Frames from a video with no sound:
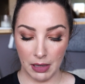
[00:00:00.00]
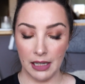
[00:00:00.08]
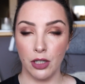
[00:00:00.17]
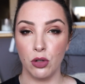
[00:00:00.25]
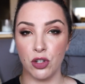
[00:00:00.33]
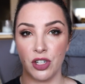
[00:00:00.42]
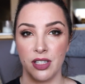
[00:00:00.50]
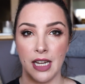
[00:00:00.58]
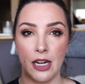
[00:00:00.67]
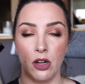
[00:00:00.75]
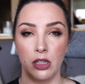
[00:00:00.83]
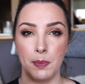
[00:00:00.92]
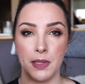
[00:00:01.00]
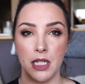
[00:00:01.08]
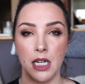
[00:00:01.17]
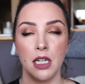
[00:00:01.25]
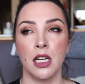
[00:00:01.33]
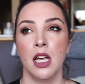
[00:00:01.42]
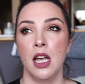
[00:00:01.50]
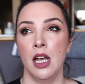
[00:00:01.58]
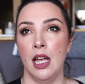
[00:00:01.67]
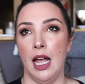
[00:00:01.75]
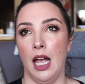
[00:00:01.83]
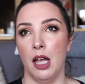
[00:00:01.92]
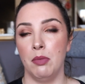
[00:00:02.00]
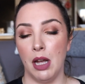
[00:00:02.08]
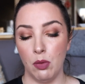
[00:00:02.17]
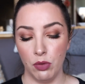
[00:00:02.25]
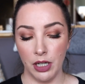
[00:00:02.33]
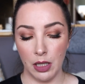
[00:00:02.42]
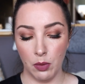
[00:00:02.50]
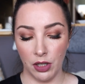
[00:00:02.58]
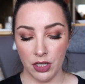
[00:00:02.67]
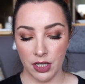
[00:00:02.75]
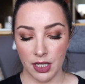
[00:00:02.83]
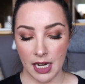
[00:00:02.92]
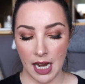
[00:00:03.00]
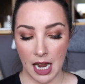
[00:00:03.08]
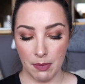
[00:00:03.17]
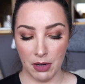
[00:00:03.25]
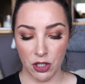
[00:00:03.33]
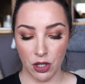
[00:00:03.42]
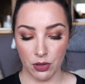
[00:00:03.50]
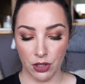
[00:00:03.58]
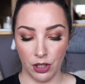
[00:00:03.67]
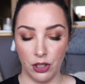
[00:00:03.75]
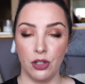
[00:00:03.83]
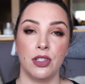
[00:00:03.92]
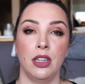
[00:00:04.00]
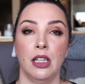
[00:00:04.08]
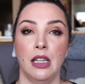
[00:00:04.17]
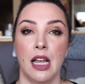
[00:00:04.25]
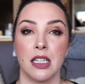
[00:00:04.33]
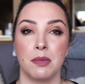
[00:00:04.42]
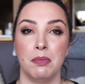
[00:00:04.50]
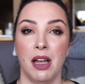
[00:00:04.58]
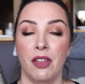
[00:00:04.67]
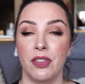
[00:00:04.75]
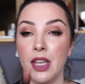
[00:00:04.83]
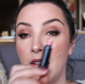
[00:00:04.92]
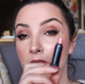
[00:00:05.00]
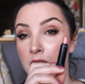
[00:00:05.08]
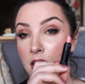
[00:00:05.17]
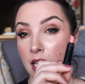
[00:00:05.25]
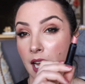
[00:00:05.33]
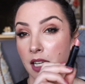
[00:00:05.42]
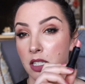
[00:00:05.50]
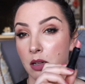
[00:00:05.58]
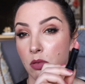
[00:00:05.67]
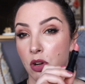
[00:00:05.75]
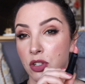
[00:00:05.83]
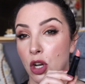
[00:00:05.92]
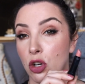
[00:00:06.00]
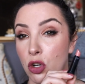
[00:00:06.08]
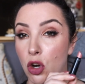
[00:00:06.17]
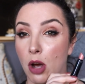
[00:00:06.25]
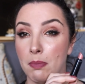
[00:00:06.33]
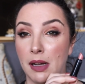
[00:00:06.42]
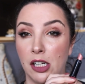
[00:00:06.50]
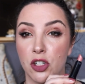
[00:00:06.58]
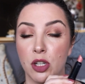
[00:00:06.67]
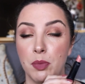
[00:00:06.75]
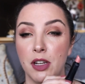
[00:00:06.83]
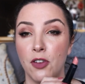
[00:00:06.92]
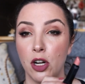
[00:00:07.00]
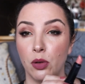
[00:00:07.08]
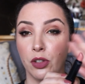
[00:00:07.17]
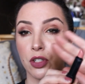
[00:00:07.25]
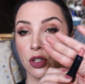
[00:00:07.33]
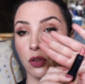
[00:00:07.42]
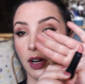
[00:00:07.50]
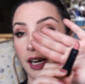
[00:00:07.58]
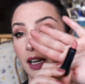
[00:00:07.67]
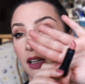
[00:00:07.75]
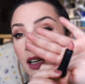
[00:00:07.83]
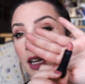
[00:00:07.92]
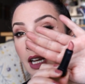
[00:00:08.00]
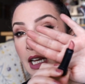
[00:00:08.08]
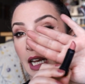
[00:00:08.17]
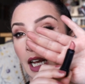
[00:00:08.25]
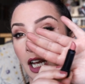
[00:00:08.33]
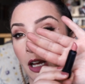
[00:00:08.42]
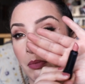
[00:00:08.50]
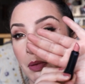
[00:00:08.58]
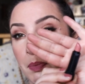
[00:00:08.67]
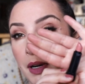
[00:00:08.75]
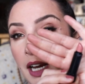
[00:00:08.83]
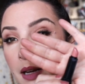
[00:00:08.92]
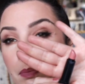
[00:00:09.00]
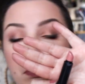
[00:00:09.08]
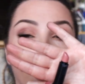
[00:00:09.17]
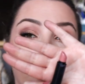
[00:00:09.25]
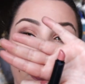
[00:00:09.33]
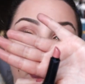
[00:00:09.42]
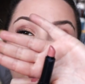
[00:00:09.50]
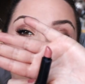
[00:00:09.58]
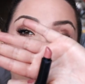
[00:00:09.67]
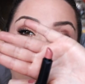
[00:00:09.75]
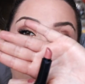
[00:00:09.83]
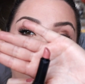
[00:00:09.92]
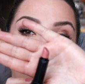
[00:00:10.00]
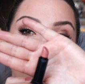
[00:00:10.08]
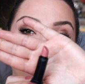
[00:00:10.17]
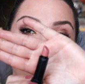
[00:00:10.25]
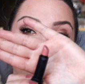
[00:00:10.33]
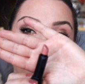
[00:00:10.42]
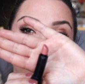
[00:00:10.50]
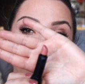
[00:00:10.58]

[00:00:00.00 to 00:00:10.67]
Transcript: my little Shiseido lipstick, um, I really wanted to see how much I was going to use in the last month, and the answer was not much. There'll be a photo on the screen, um, but I probably used this,